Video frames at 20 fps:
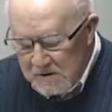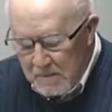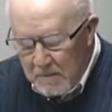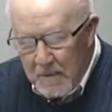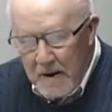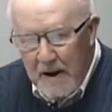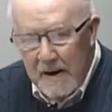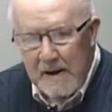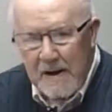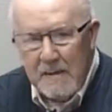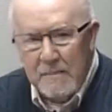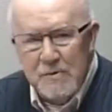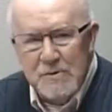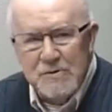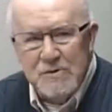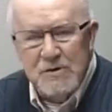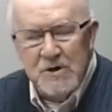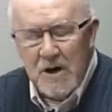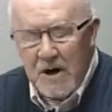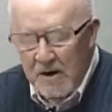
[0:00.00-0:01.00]
My name is
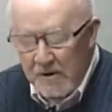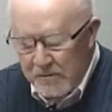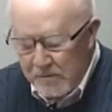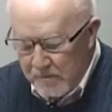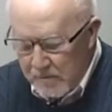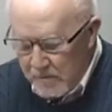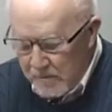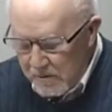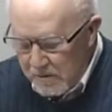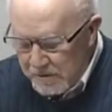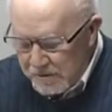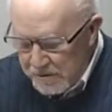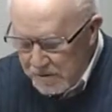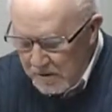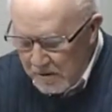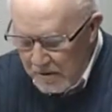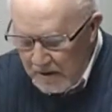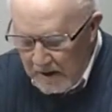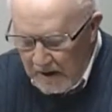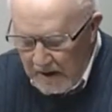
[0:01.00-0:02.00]
John
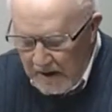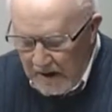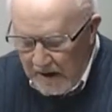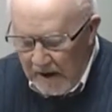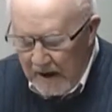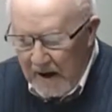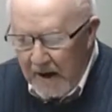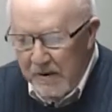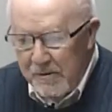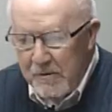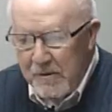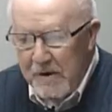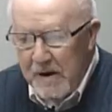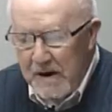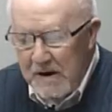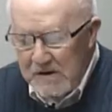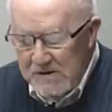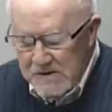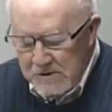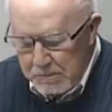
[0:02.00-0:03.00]
DeRosier, and
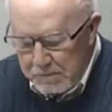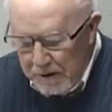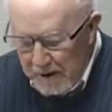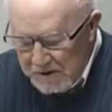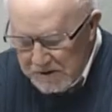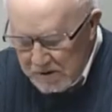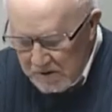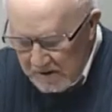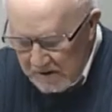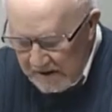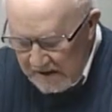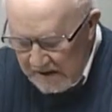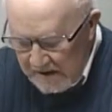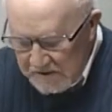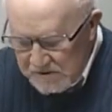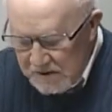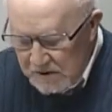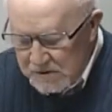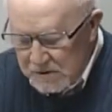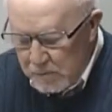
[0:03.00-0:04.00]
today's special
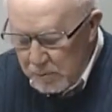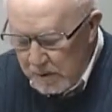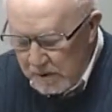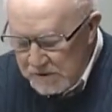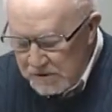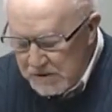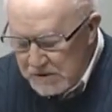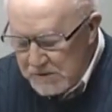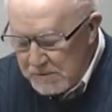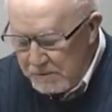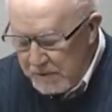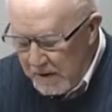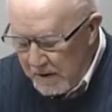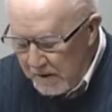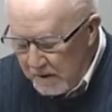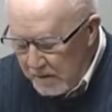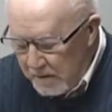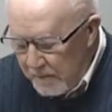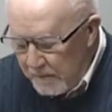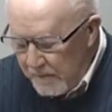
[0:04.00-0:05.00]
guest is Rich
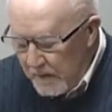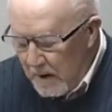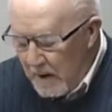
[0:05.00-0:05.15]
Spindler,